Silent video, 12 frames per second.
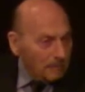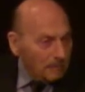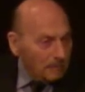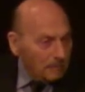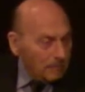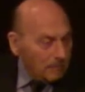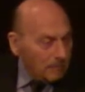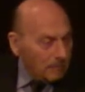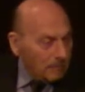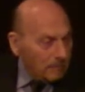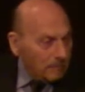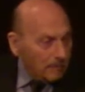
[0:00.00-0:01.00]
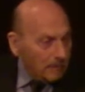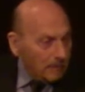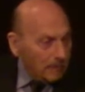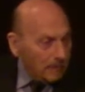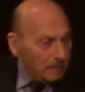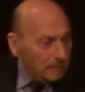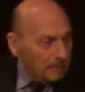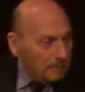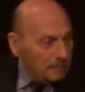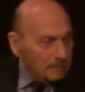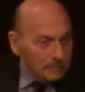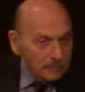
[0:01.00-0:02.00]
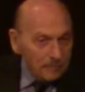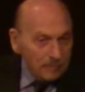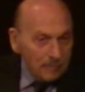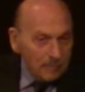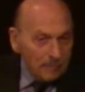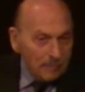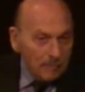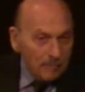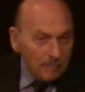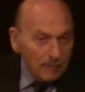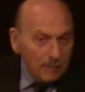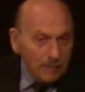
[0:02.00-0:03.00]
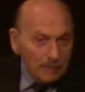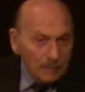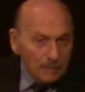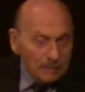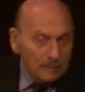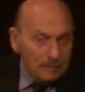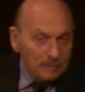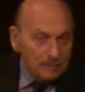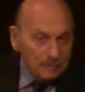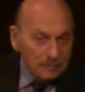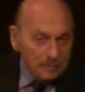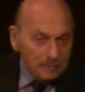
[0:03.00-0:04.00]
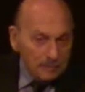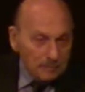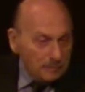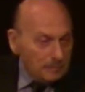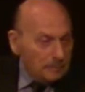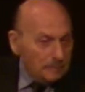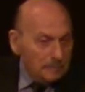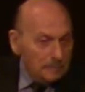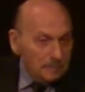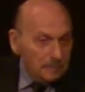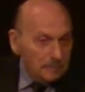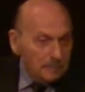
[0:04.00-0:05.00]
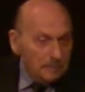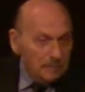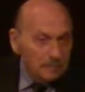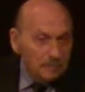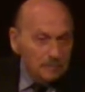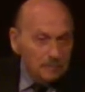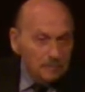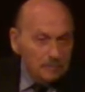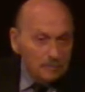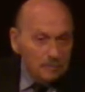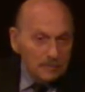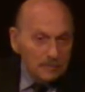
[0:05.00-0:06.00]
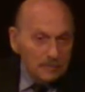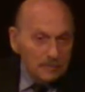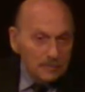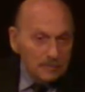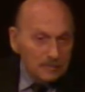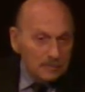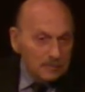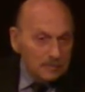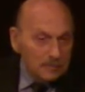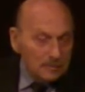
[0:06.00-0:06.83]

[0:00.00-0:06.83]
(silence)